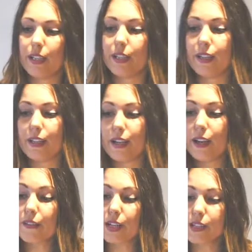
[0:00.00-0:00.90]
uh,
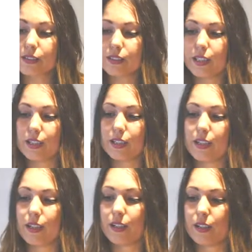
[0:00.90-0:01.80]
areas that
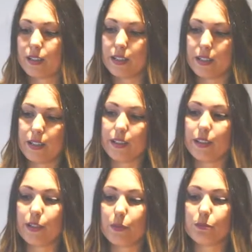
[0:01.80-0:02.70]
are
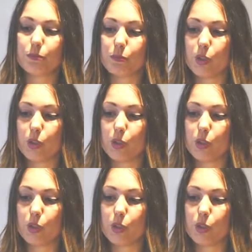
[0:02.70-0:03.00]
um,